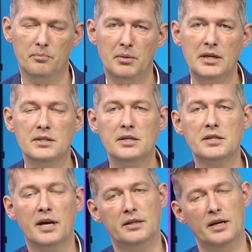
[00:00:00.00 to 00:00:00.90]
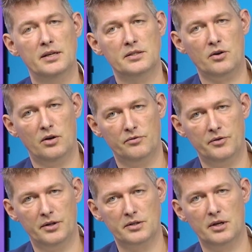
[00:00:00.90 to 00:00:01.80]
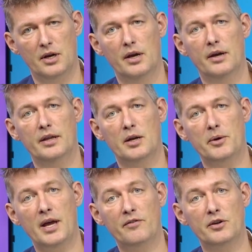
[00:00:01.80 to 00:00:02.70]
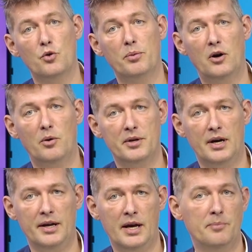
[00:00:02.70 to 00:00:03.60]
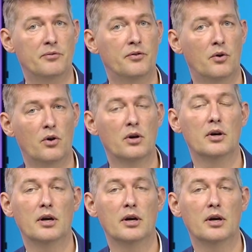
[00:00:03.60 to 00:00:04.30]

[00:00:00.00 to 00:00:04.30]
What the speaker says: BC Tech Days conference that we have a new Power BI app for